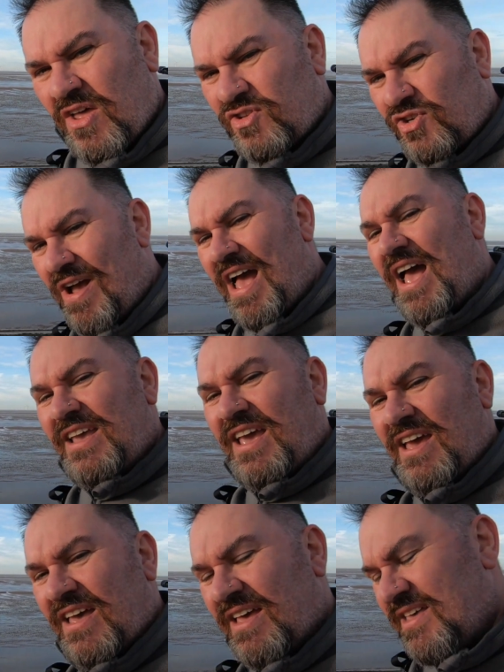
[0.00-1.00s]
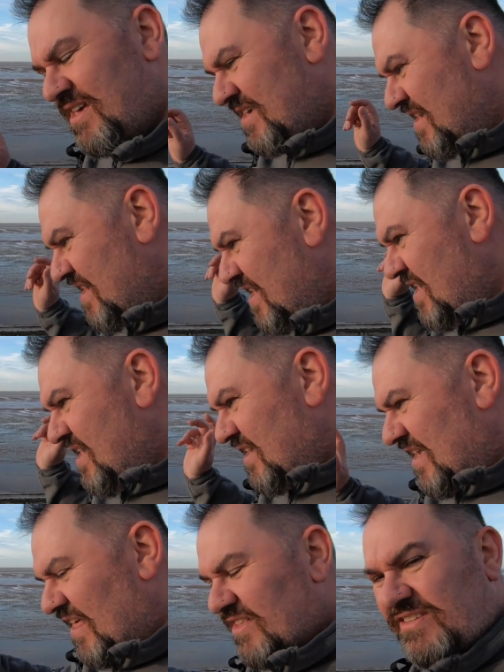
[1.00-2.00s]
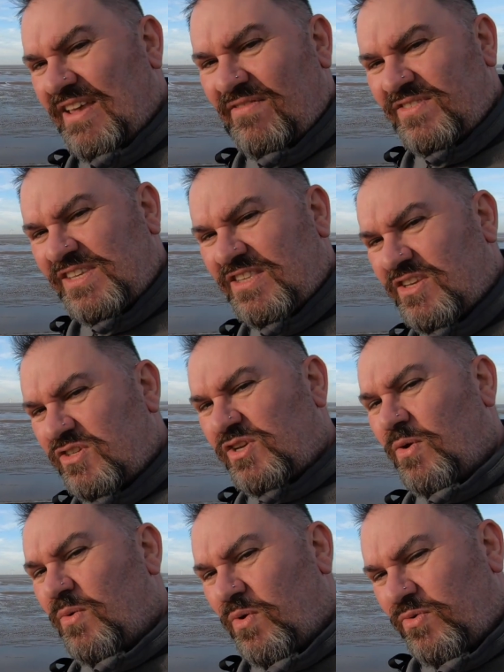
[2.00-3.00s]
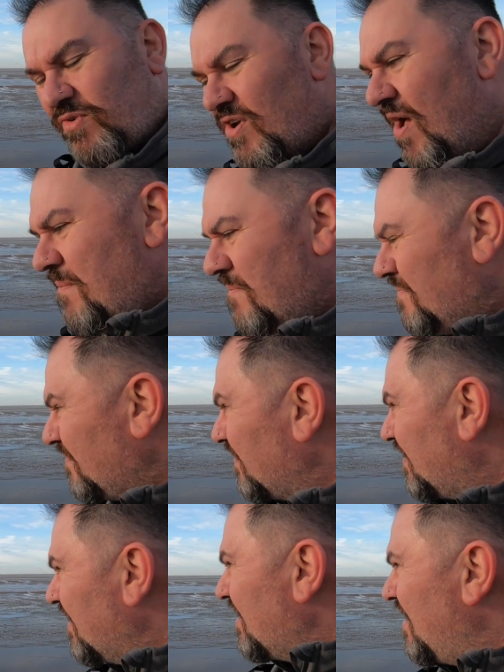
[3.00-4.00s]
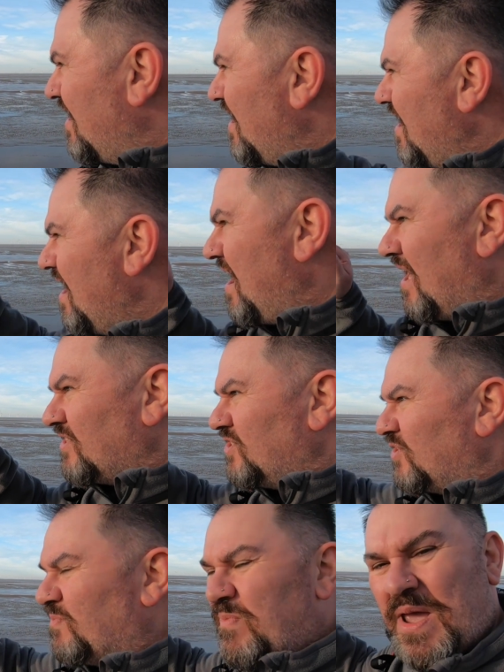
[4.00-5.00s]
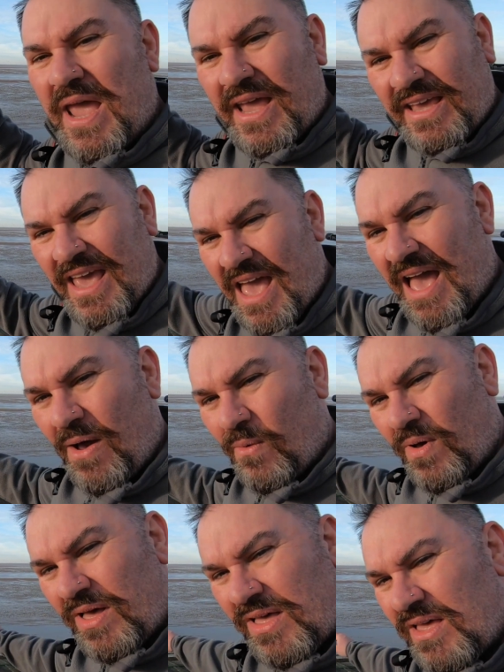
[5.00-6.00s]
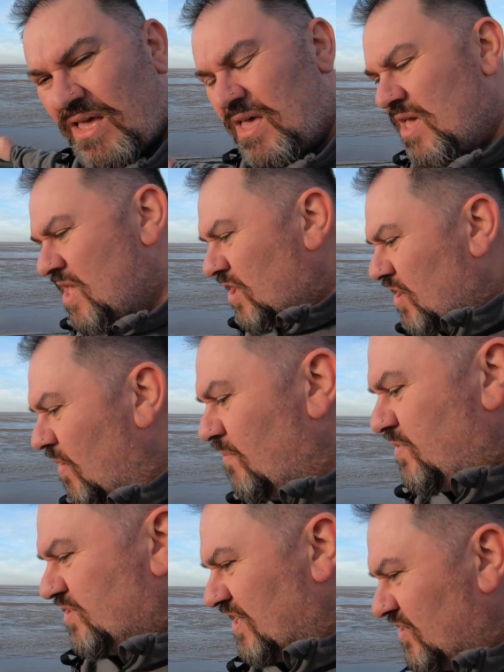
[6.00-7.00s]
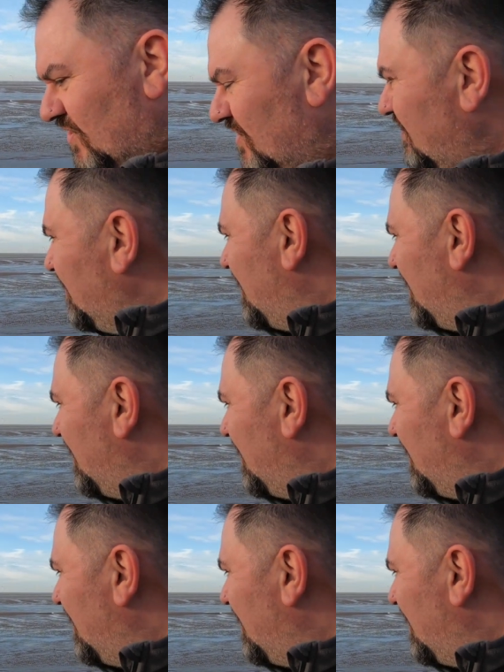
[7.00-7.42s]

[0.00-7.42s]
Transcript: try get the 70 to 200 on and just pick out compositions.